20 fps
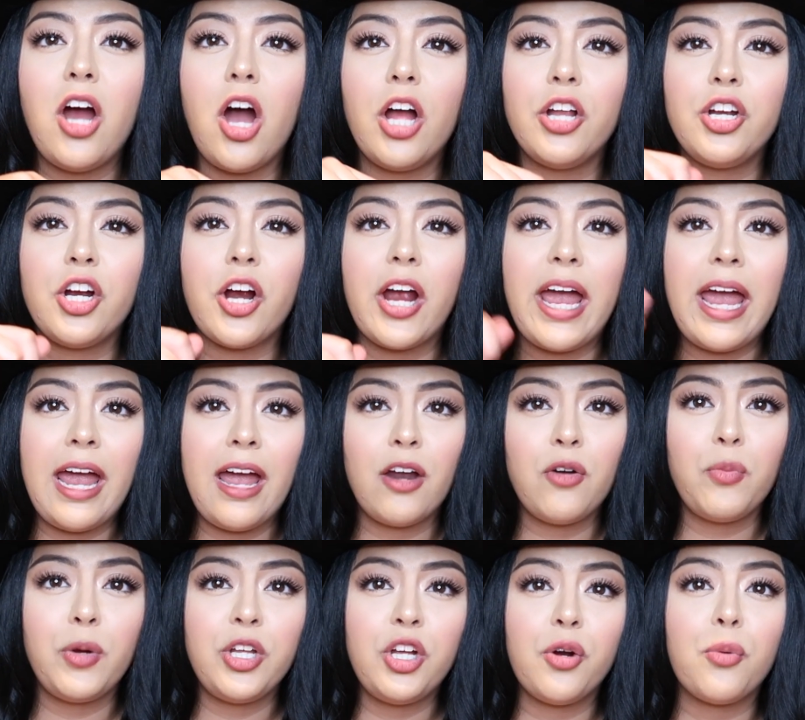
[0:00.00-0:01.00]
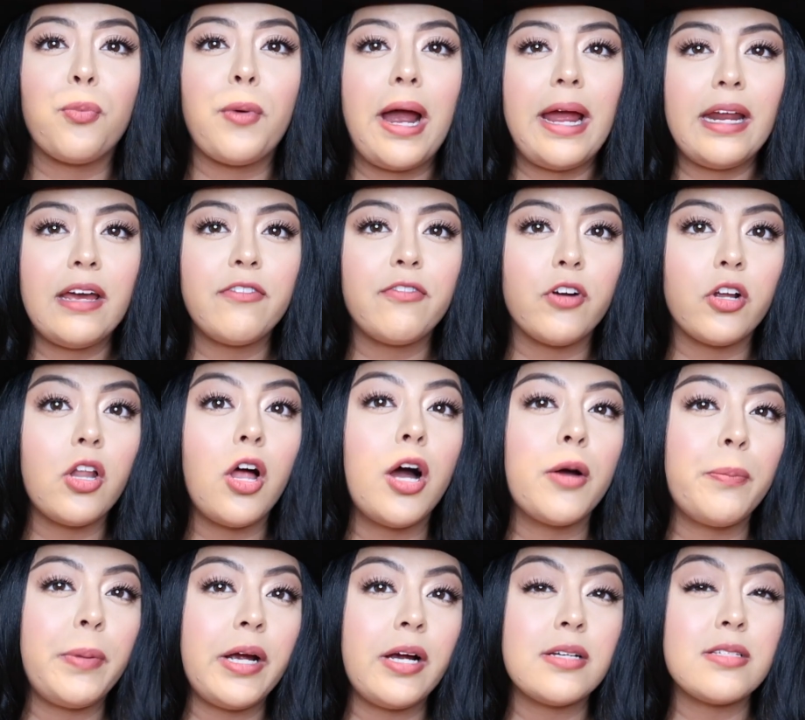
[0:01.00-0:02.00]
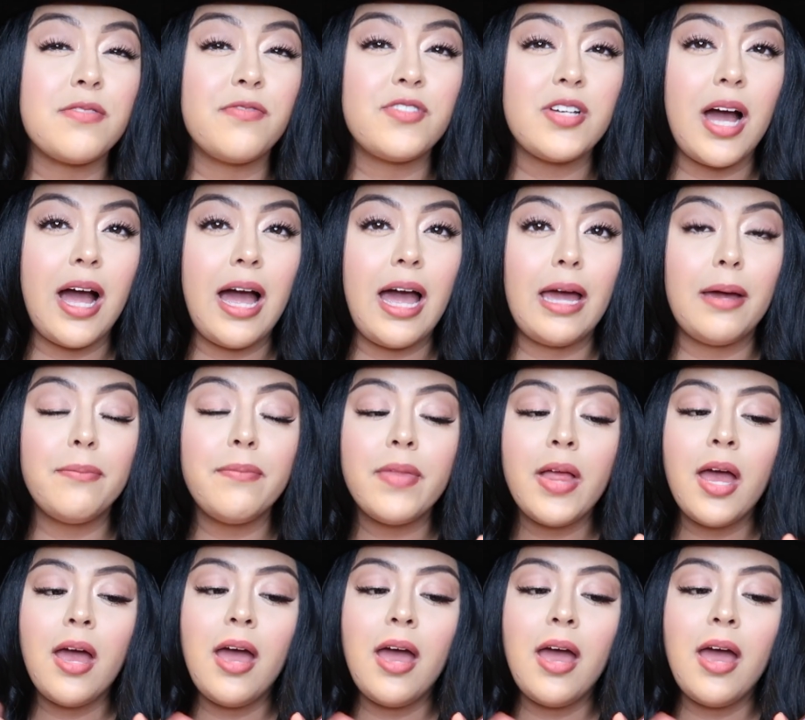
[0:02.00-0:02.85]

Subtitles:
on your hand when you're writing for long periods of time.